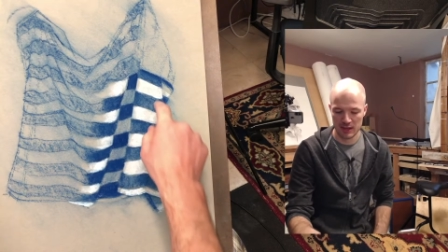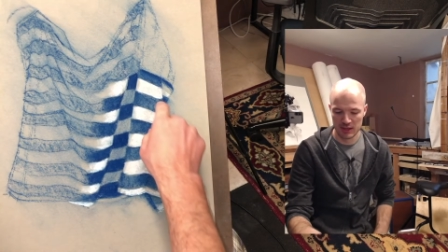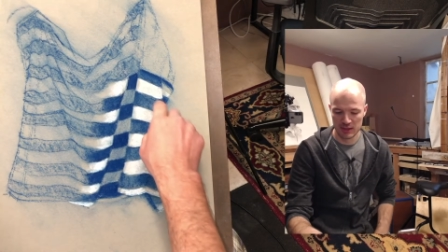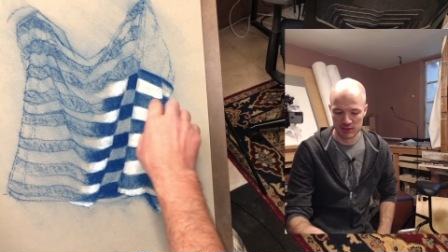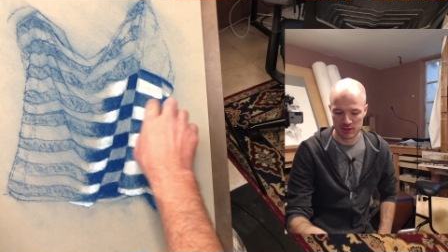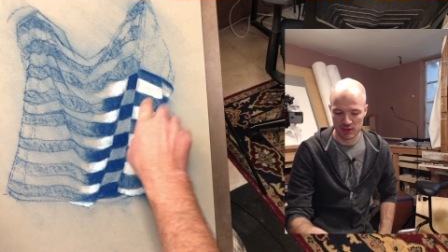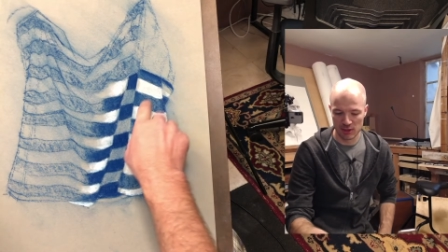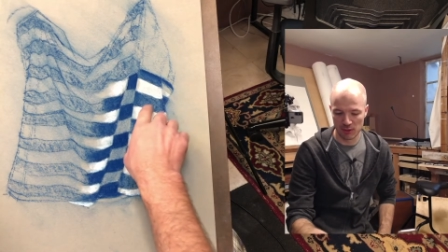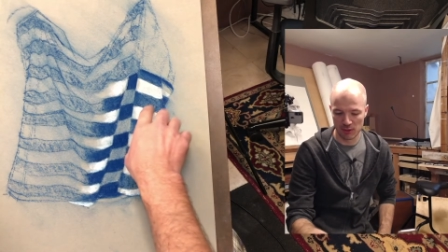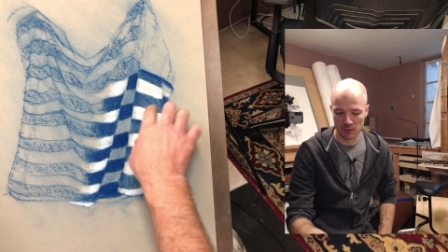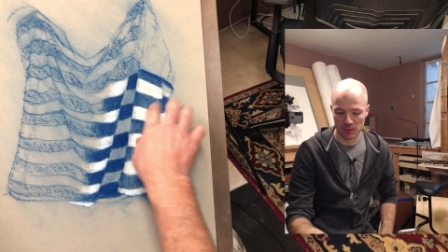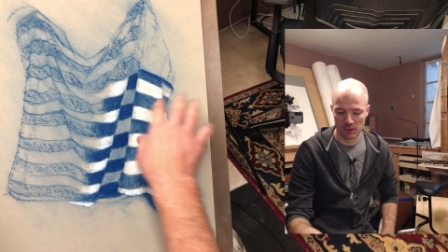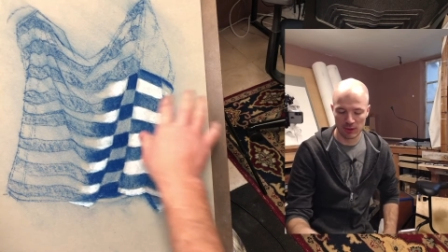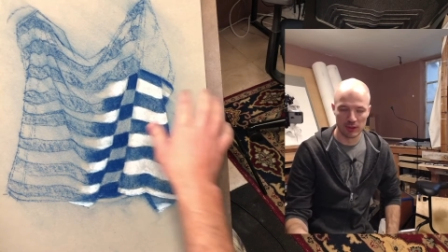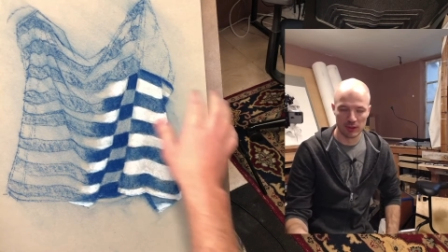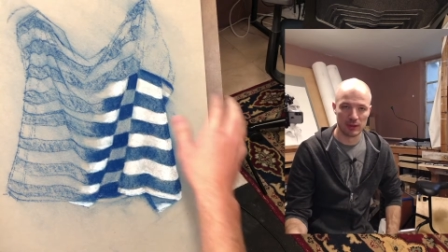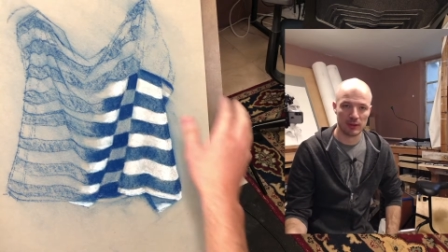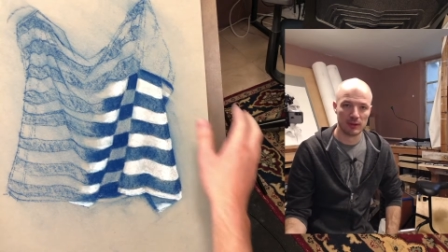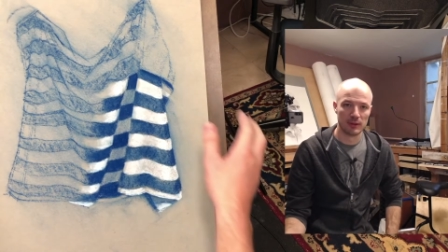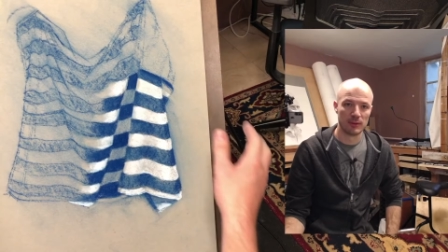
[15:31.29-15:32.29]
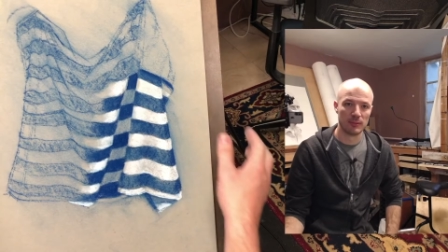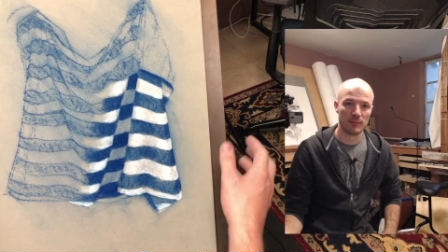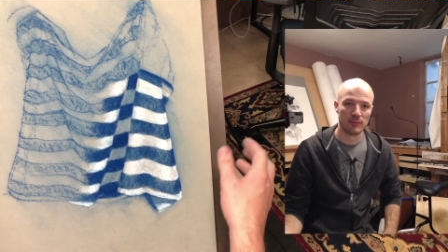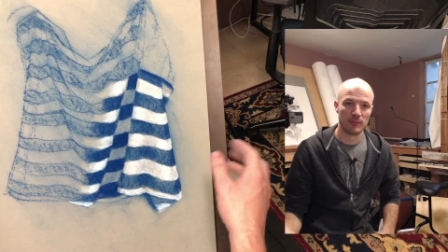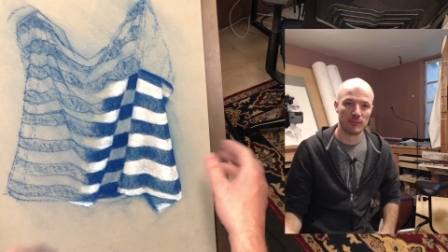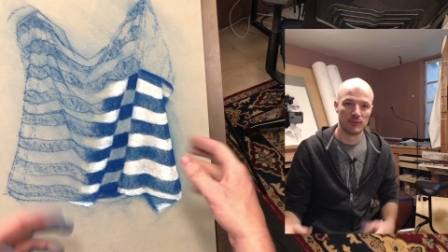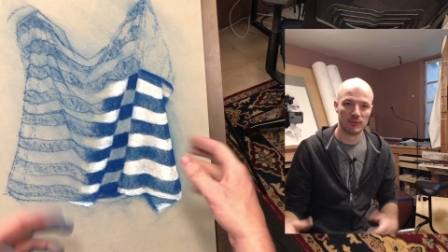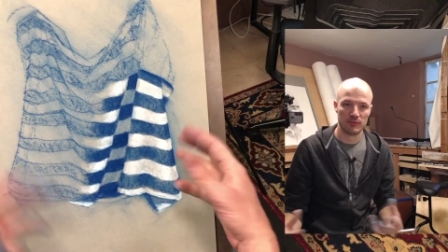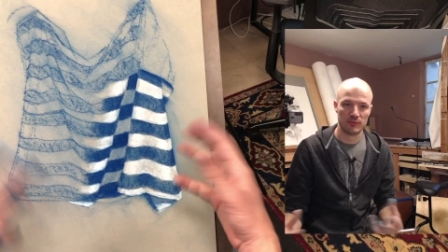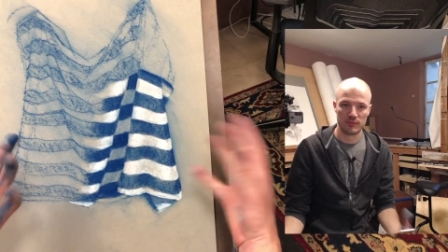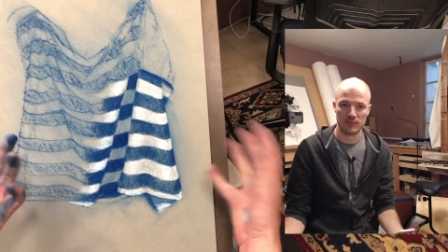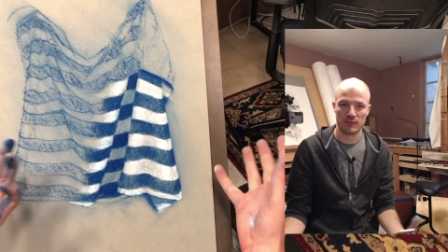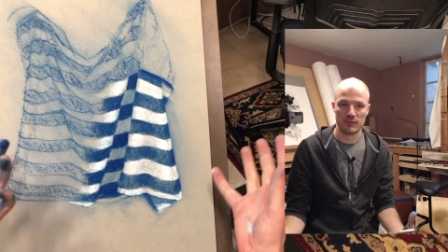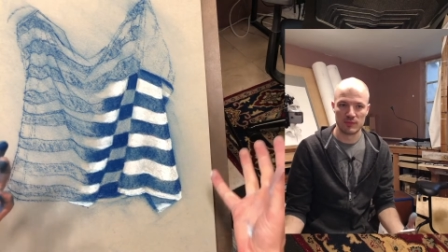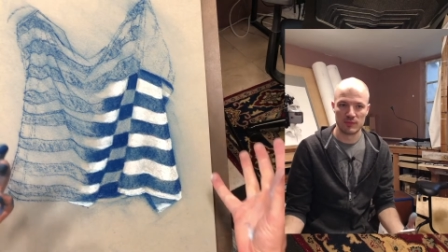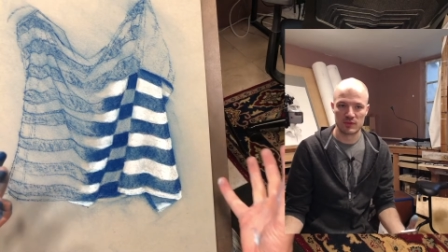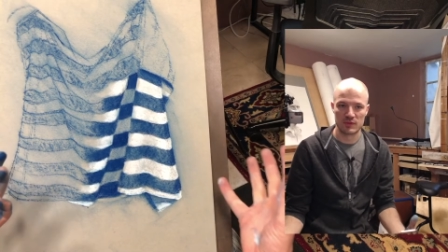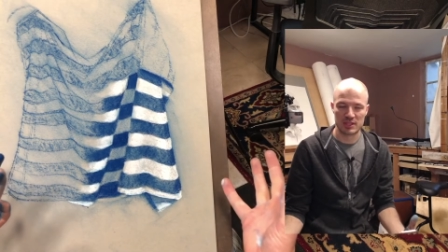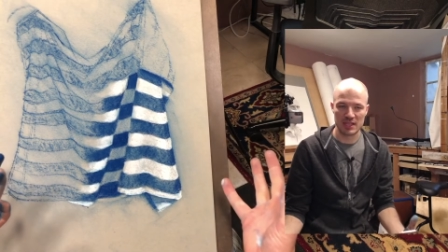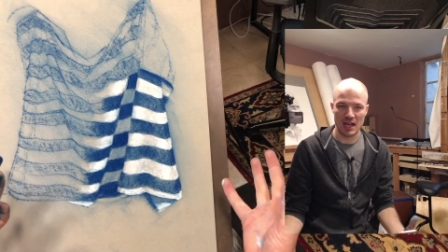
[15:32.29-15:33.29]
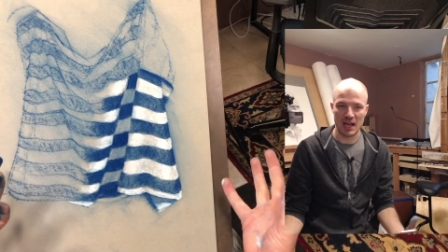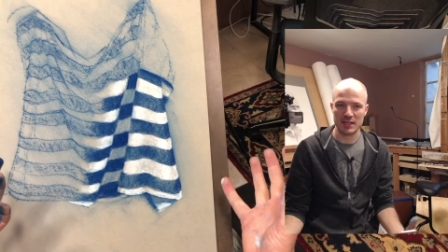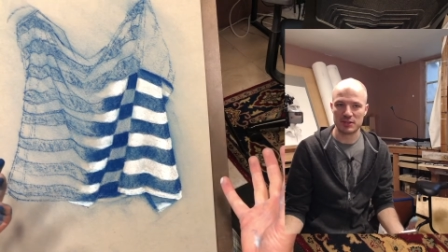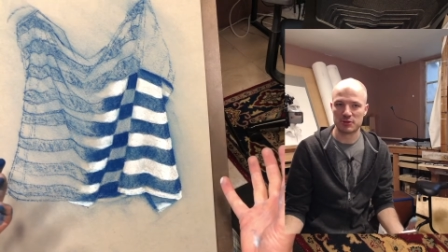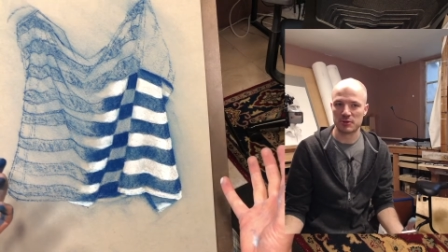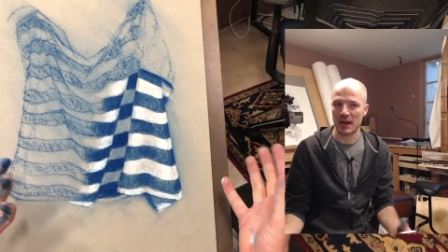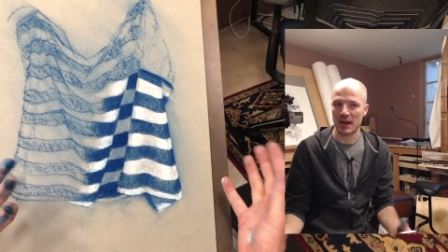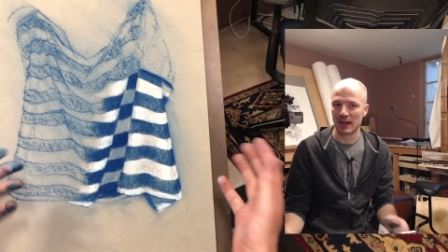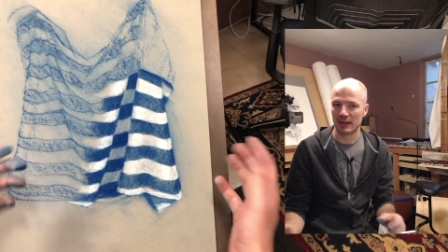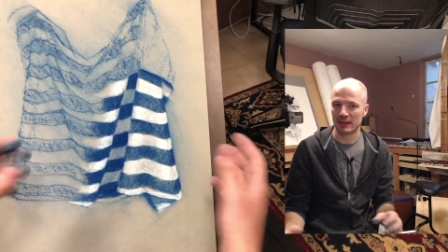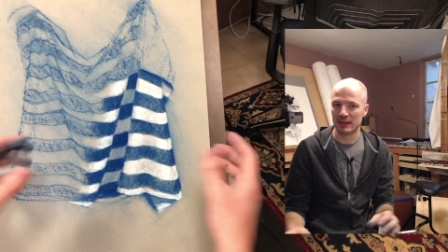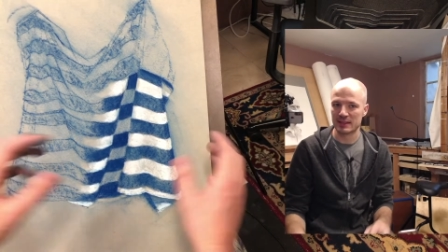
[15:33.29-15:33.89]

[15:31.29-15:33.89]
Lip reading: So, sidetrack,